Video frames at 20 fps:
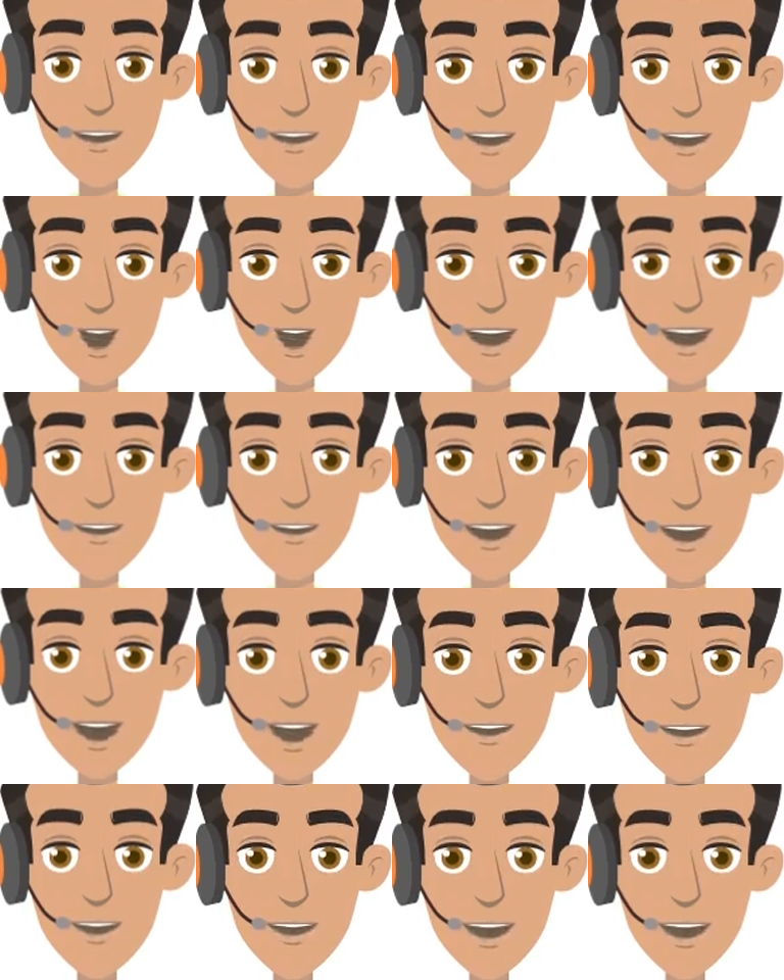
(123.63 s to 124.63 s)
be
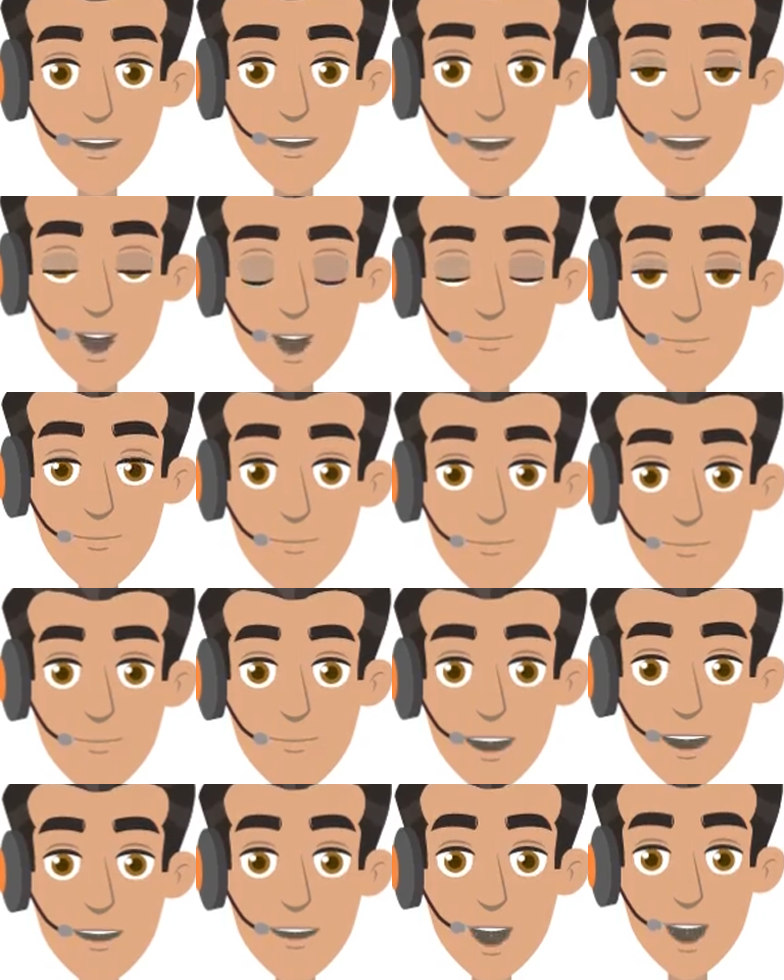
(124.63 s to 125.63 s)
classified here.
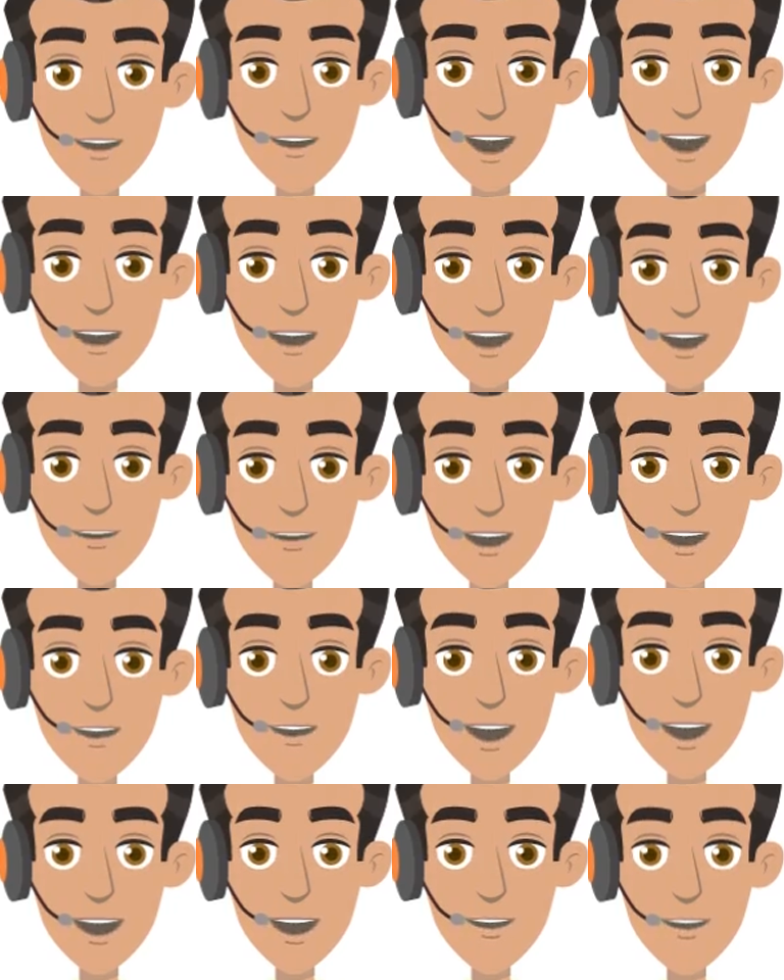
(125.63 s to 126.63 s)
This can include government
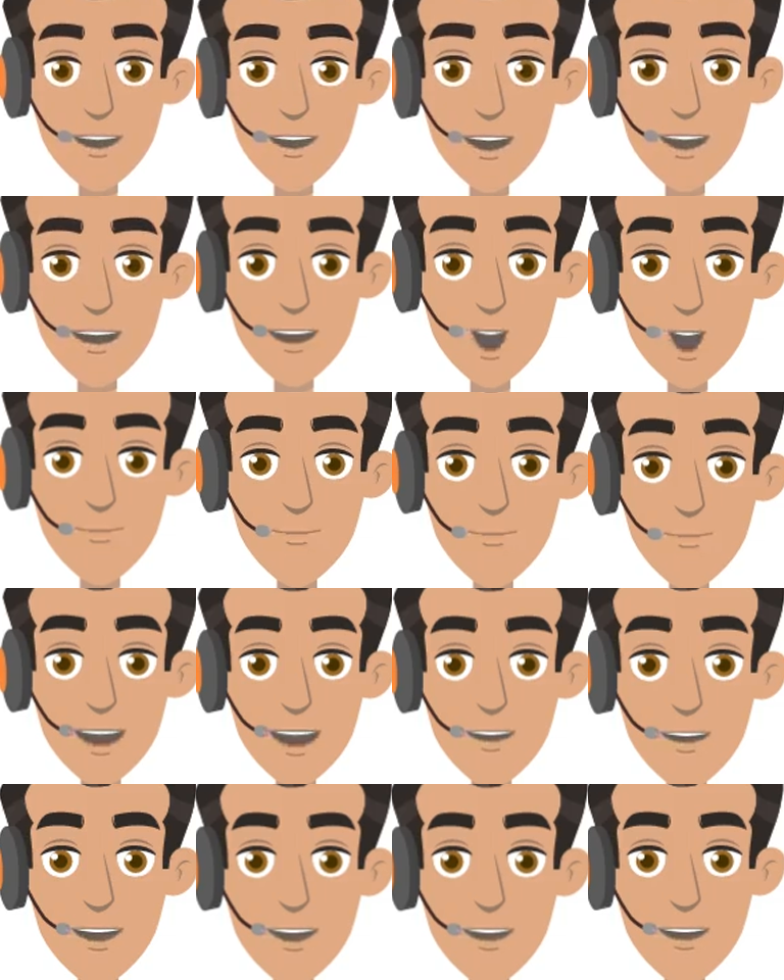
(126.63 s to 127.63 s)
policy,
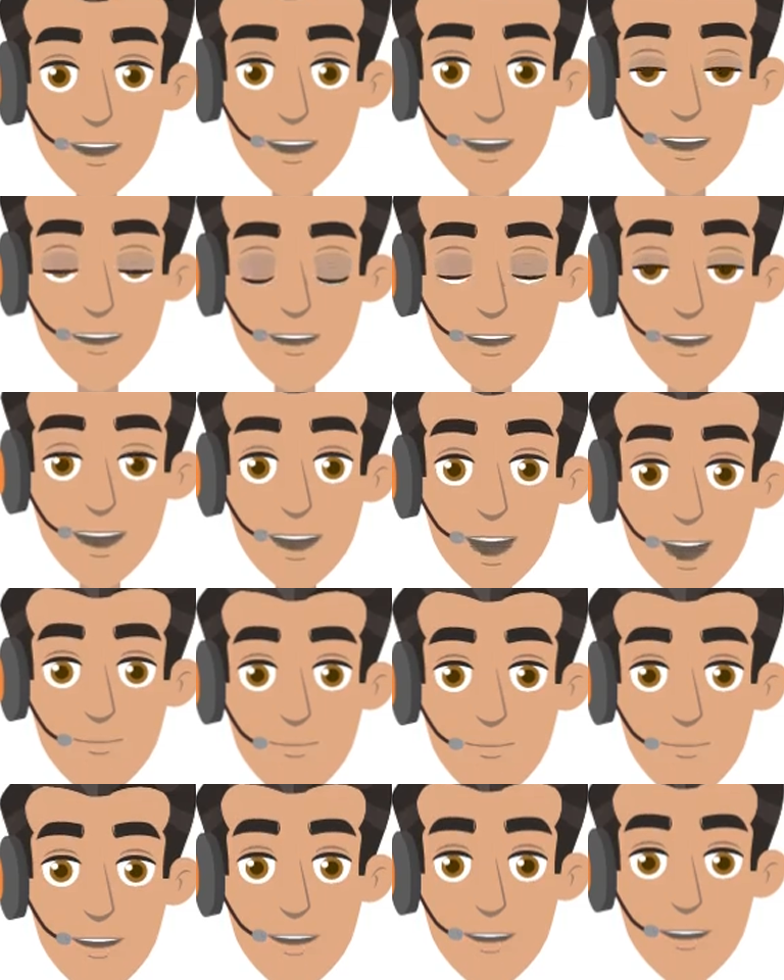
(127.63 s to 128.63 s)
political stability,
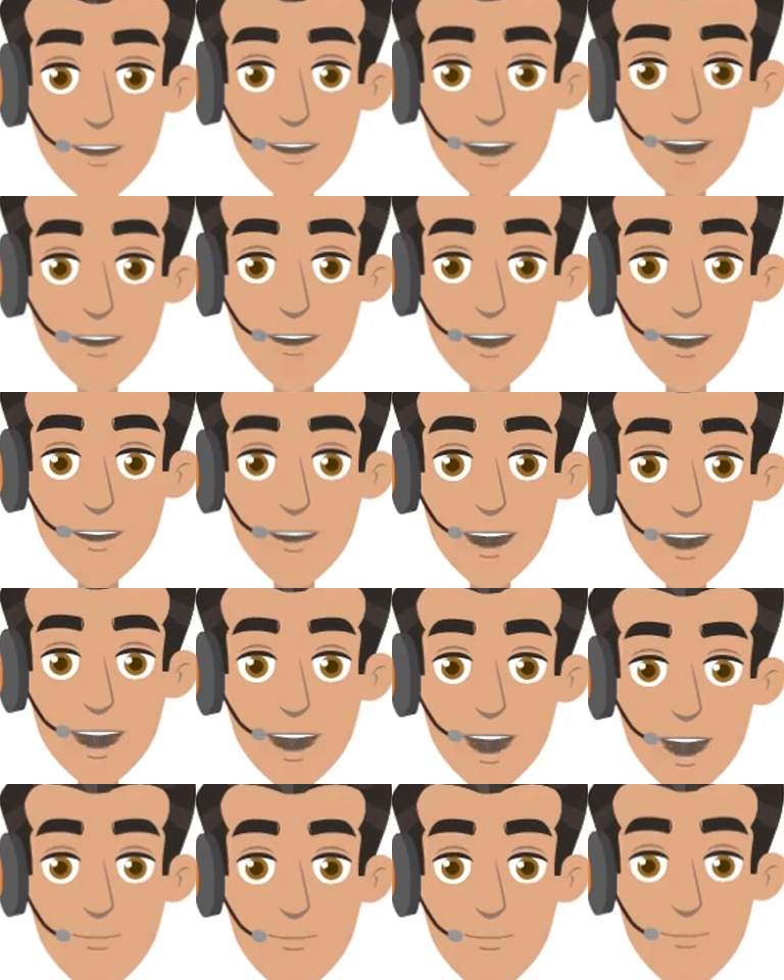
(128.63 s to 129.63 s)
or instability,
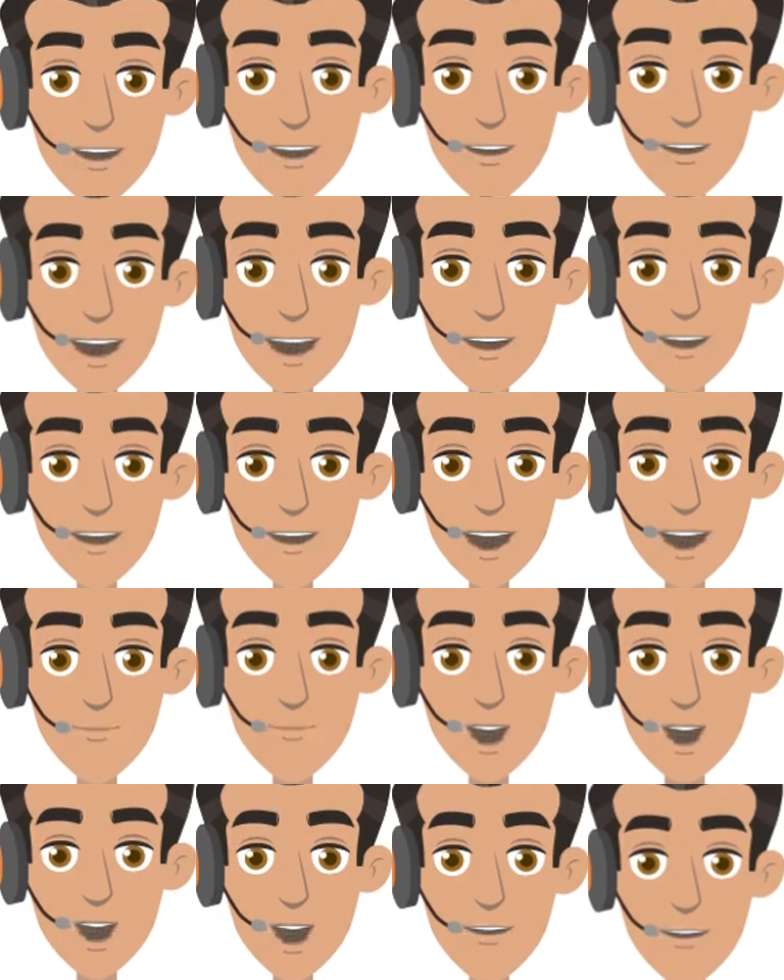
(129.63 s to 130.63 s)
corruption,
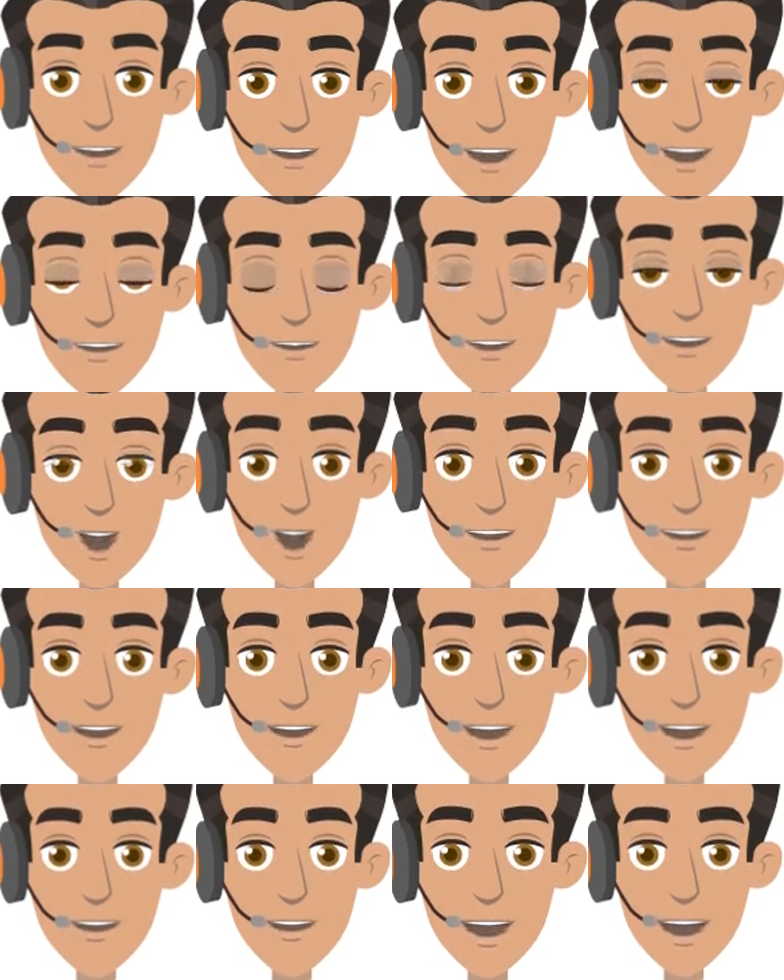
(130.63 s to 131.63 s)
foreign trade
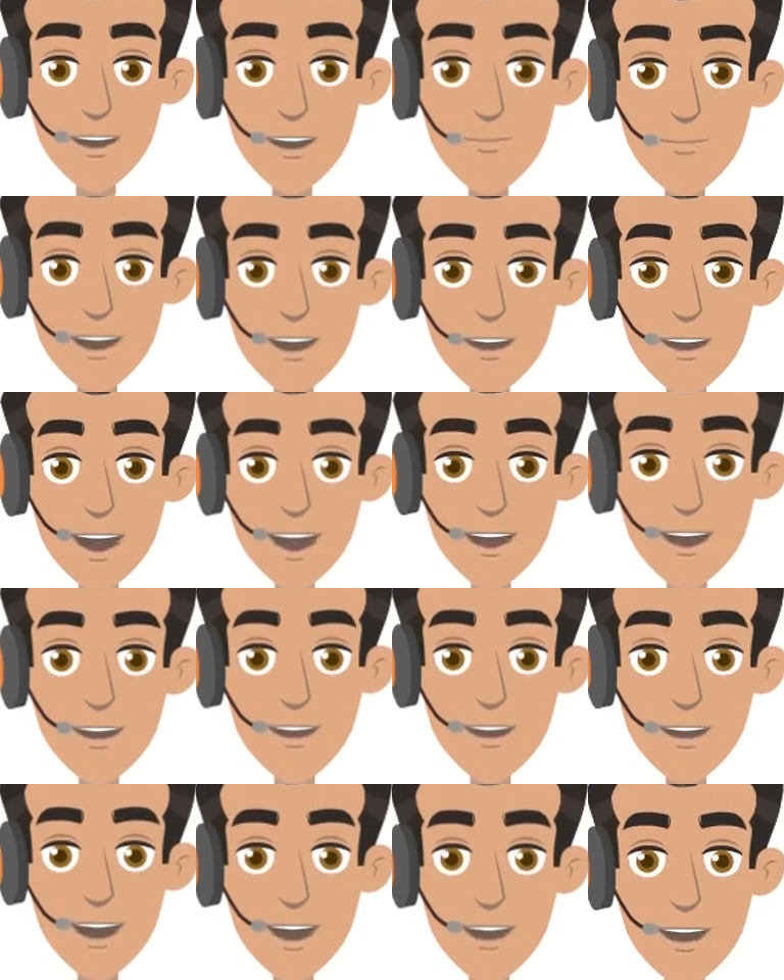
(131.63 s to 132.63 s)
policy, tax
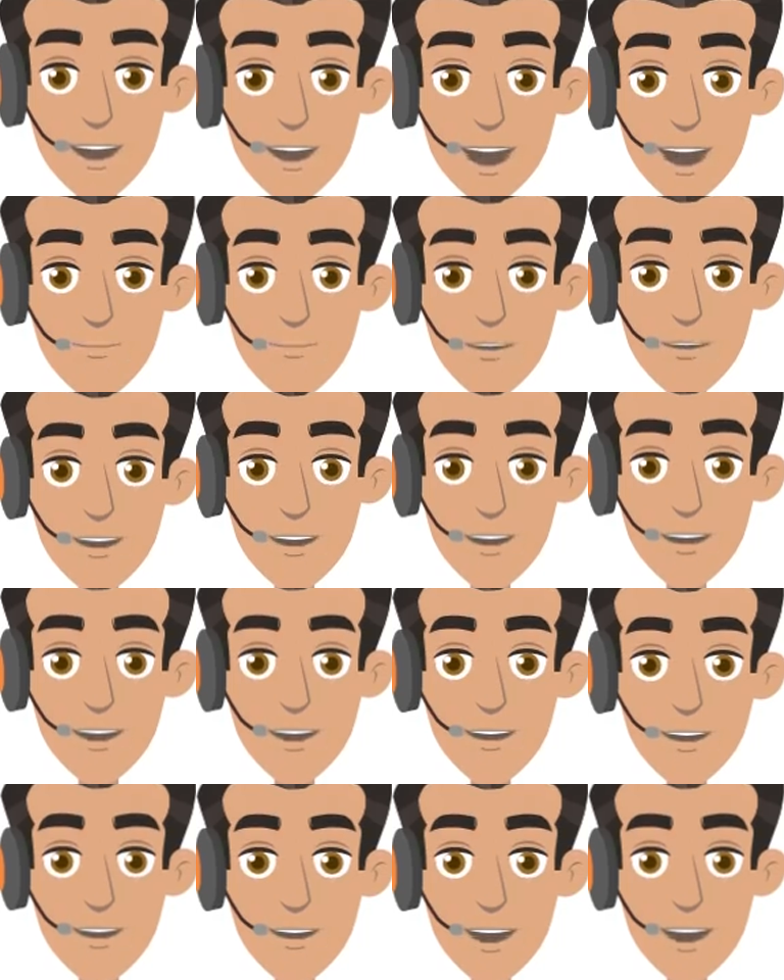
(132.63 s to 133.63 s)
policy, labor
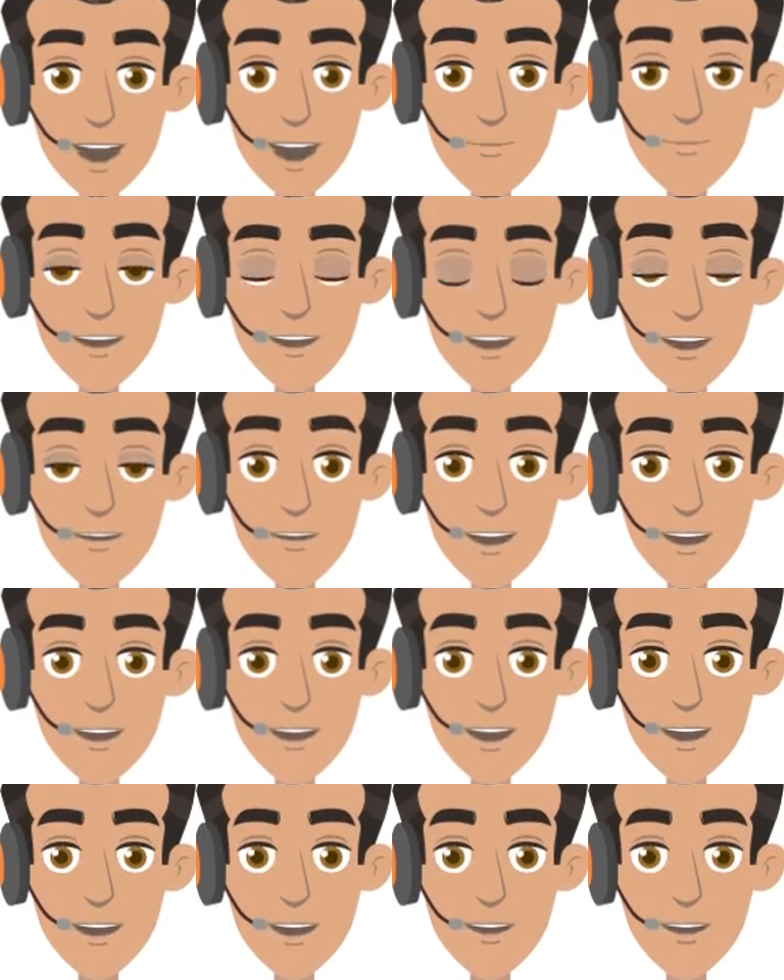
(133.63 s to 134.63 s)
law,
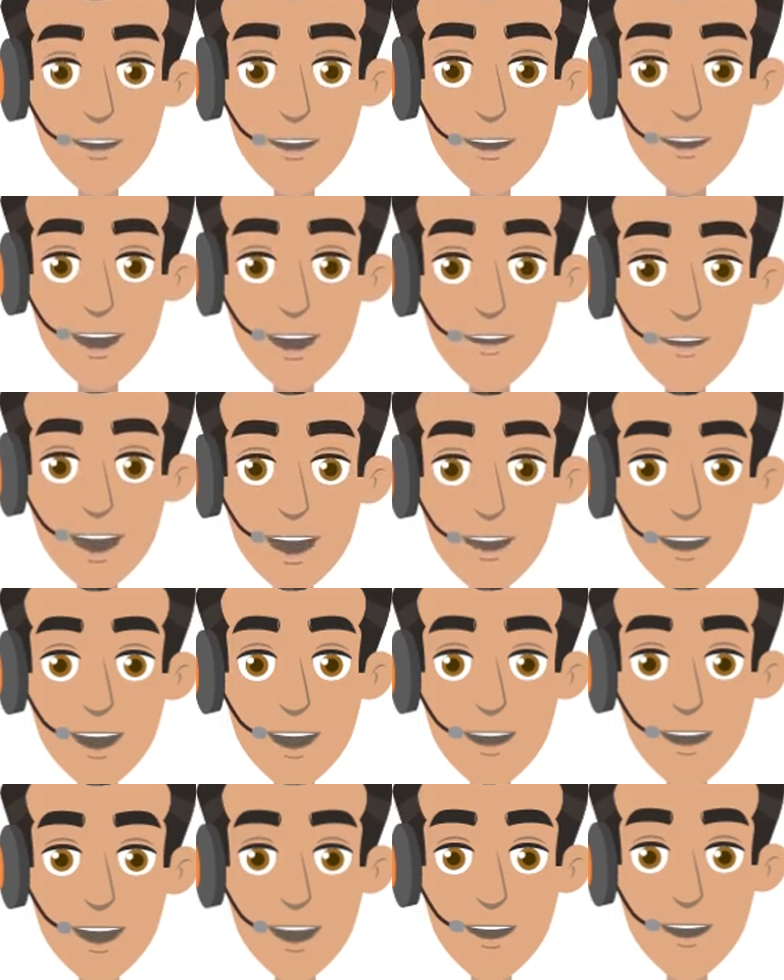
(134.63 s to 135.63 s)
environmental law and trade
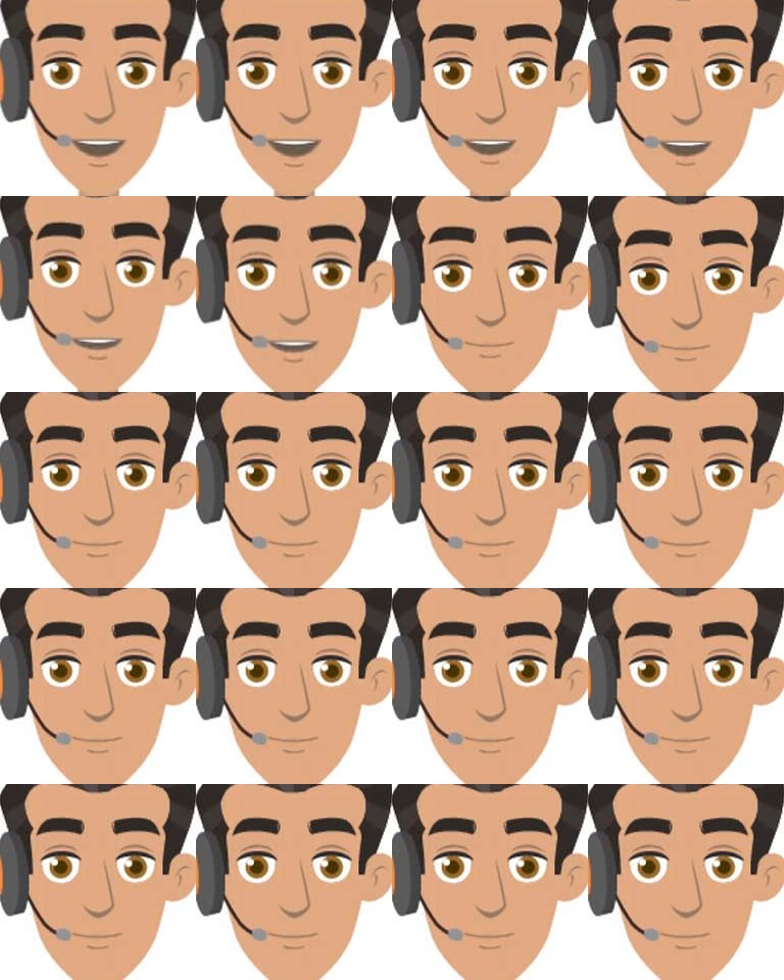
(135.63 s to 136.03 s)
restrictions.